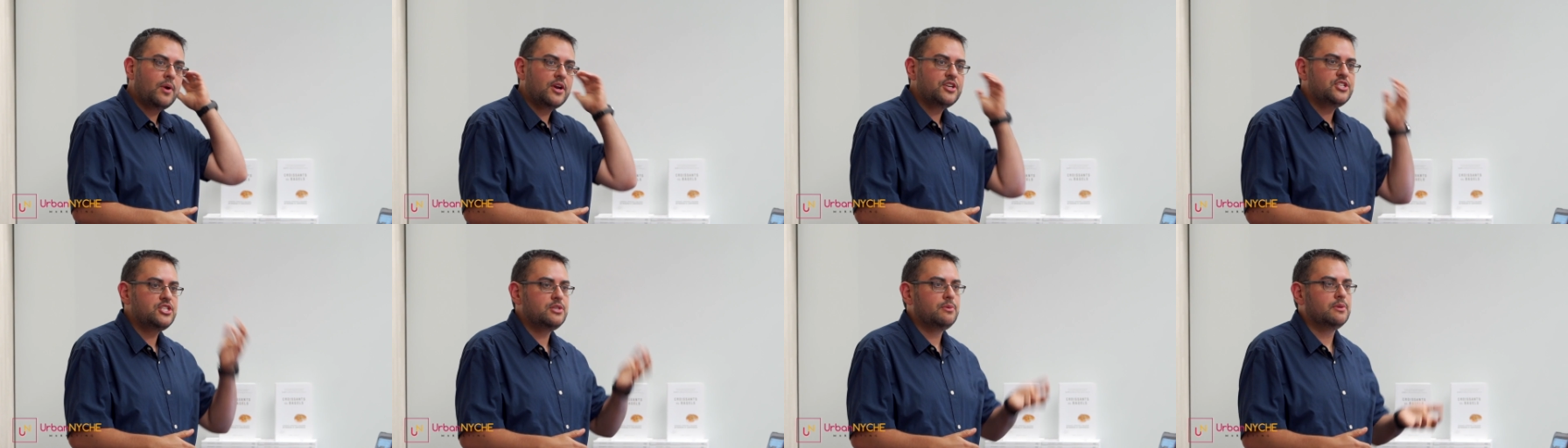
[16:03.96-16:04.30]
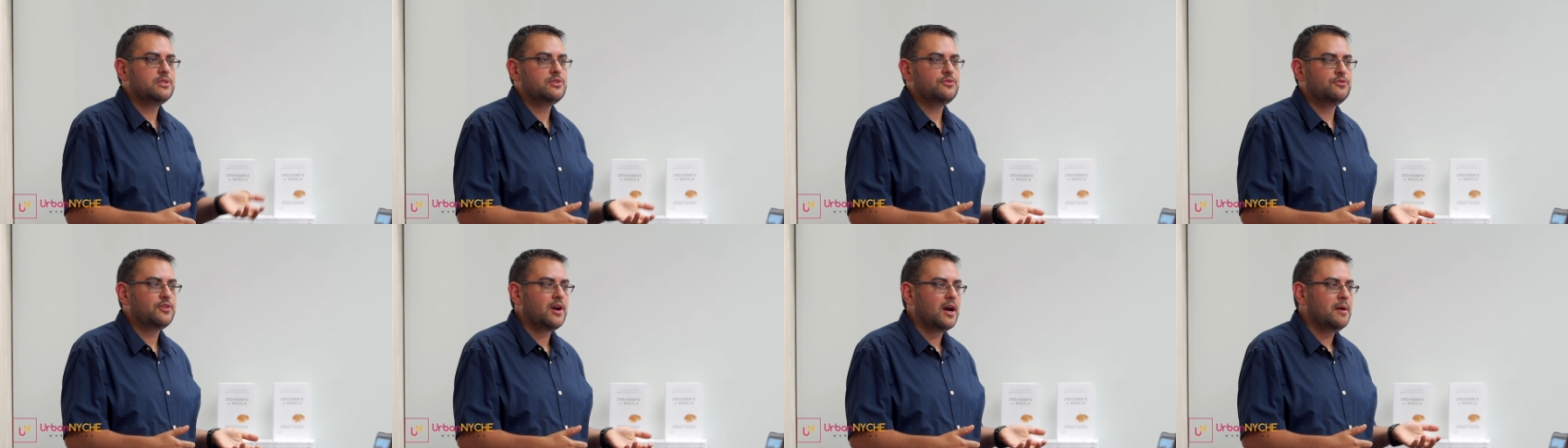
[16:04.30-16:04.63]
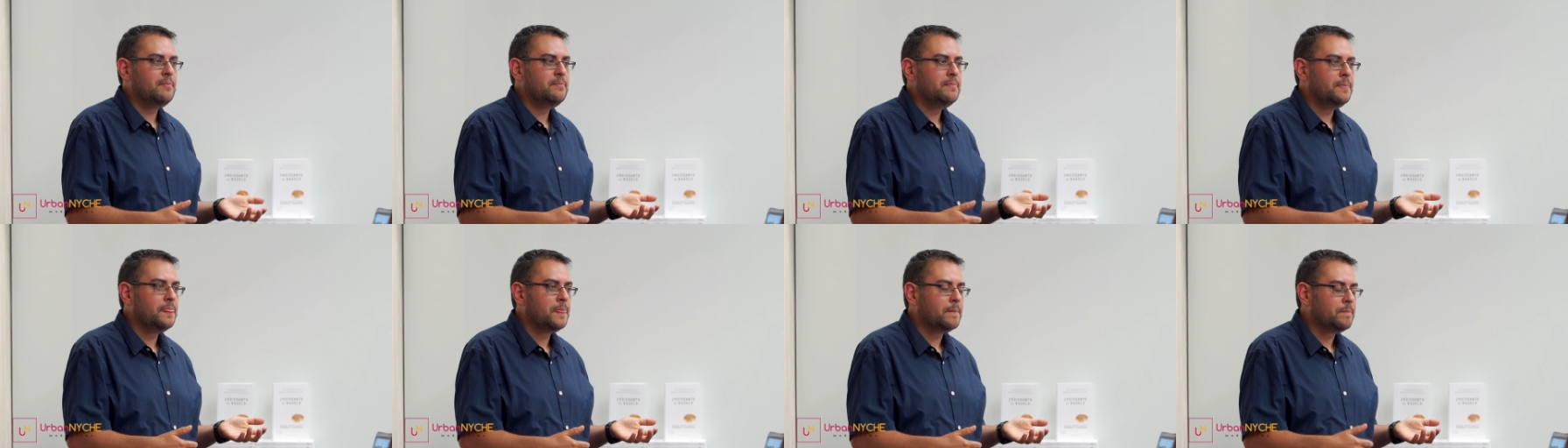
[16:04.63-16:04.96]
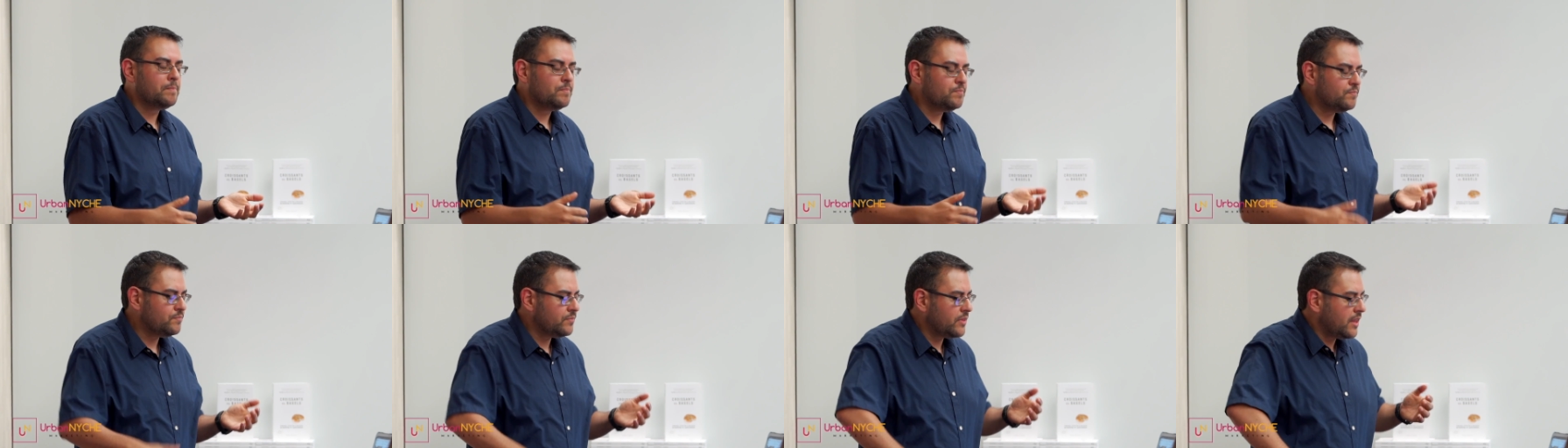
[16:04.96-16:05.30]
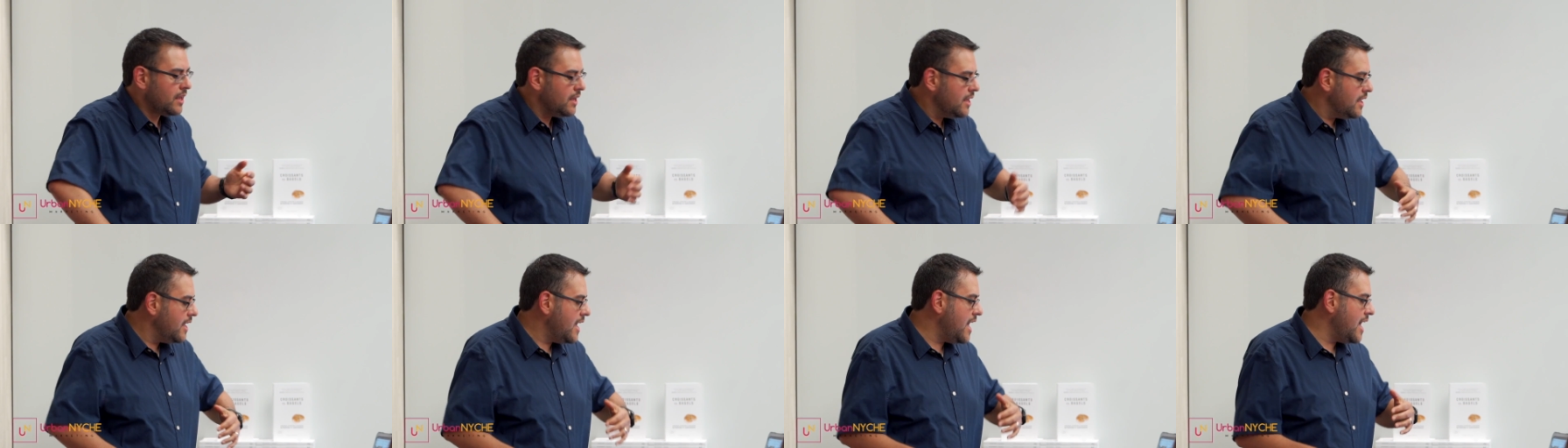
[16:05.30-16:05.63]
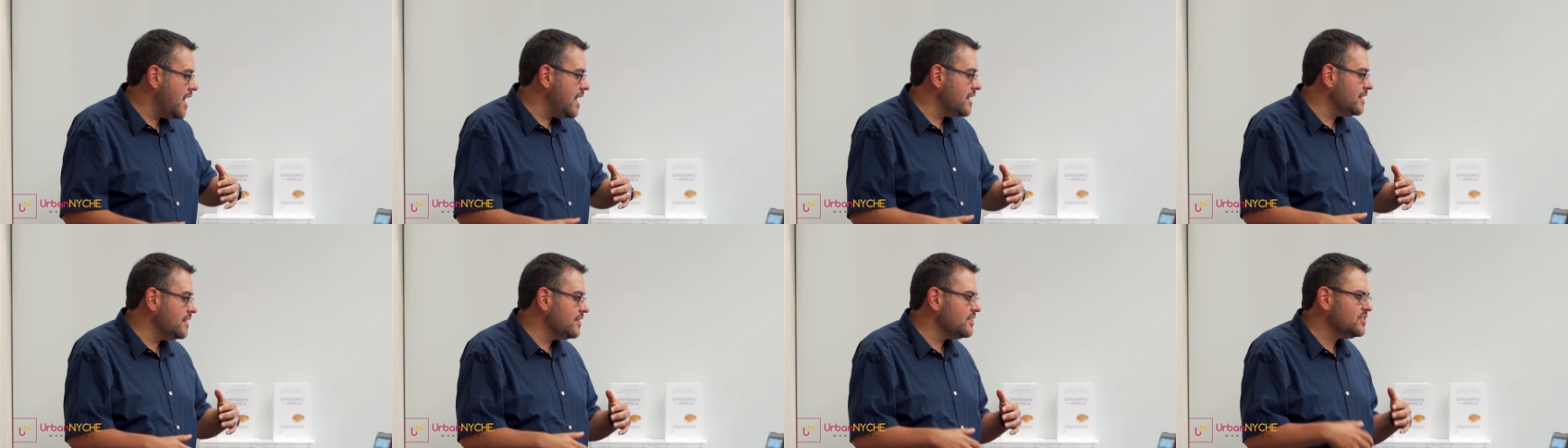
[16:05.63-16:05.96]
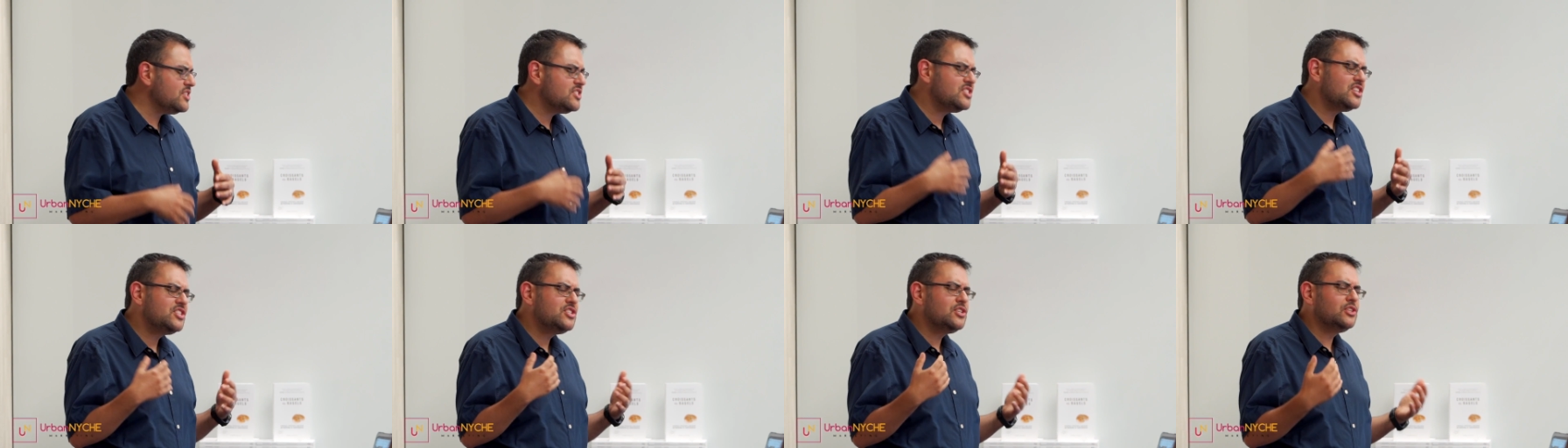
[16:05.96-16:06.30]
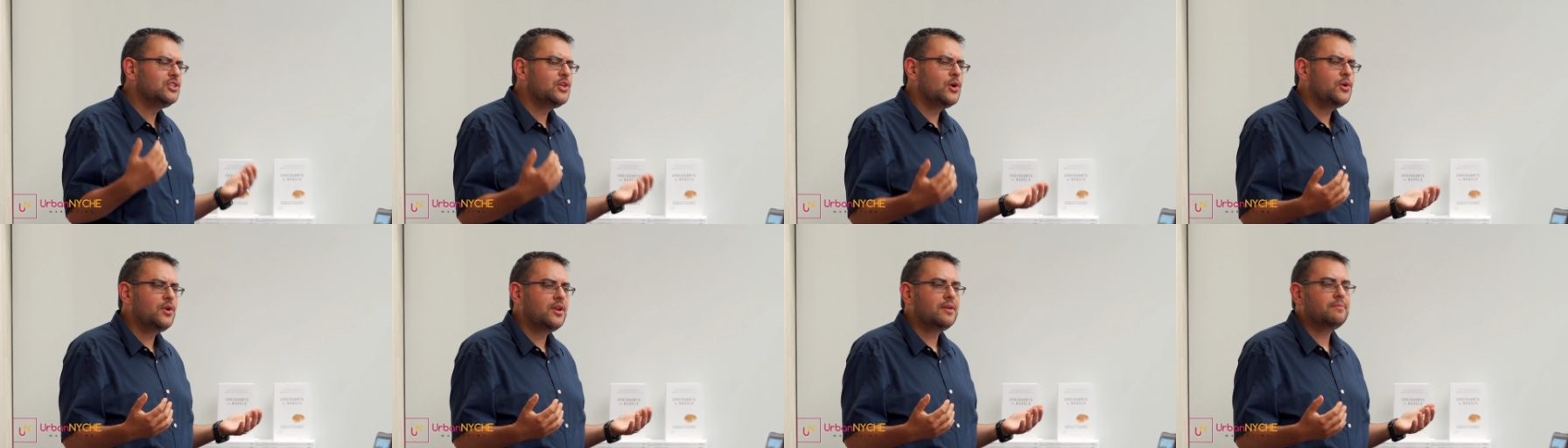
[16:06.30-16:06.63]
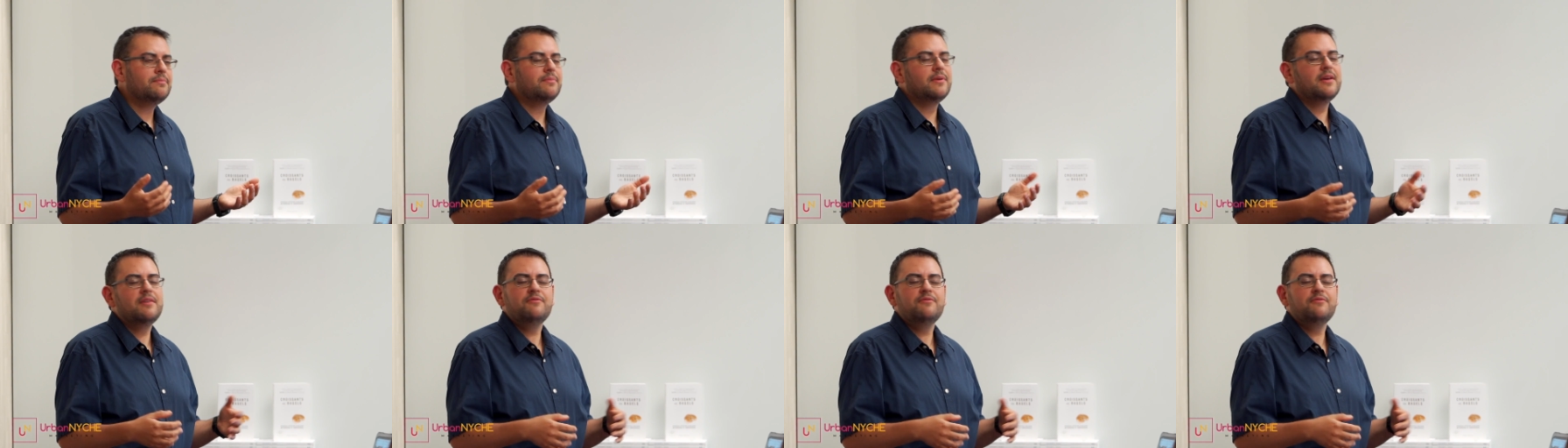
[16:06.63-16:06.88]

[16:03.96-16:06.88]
where she was from, and this is such a loaded.